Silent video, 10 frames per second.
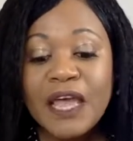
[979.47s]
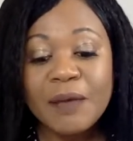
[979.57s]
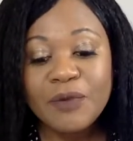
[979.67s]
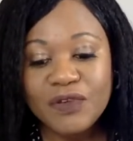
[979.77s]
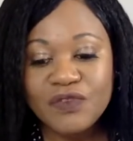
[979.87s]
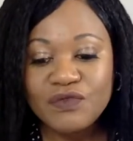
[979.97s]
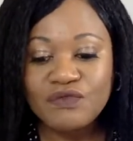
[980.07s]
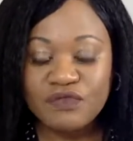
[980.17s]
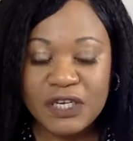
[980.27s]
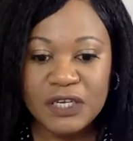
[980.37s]
I'm going to
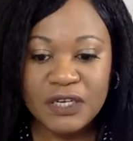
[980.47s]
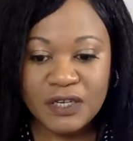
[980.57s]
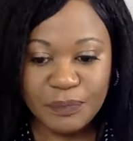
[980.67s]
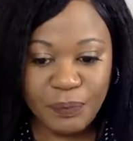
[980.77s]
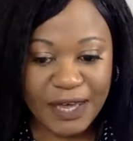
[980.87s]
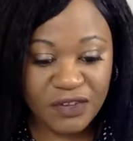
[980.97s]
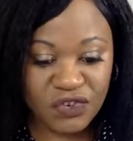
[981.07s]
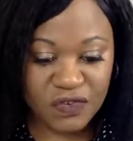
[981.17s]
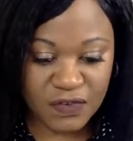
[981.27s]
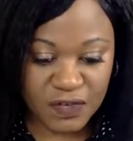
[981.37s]
read
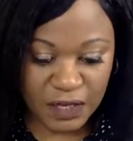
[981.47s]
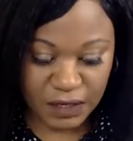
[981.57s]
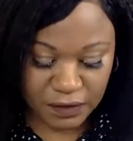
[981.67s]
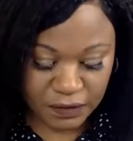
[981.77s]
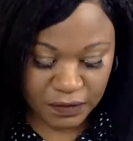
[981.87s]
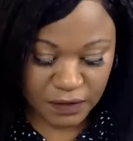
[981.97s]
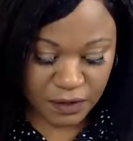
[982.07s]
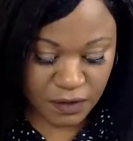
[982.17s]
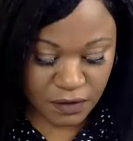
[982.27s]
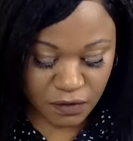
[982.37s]
page six.
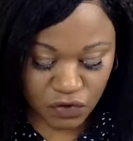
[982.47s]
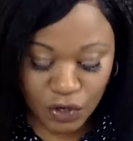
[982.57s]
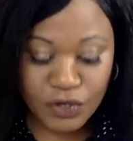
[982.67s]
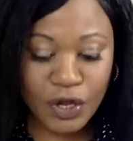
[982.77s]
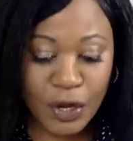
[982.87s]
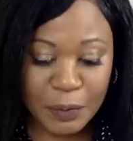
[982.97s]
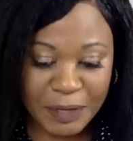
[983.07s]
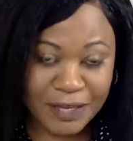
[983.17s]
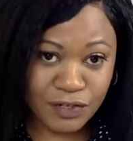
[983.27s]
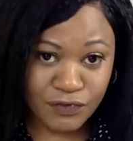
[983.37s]
Not the whole
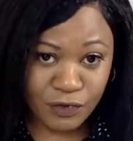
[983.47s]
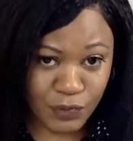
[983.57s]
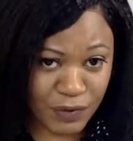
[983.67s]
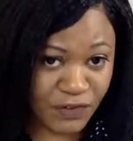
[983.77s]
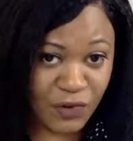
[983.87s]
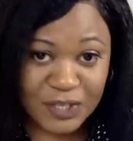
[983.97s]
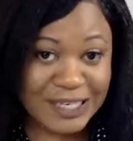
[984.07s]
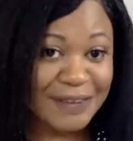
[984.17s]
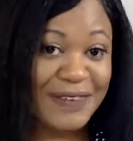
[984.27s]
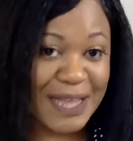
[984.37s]
page, of course, we haven't got all
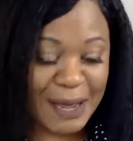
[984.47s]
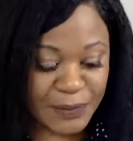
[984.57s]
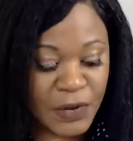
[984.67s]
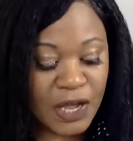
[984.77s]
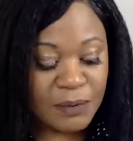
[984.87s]
day for that.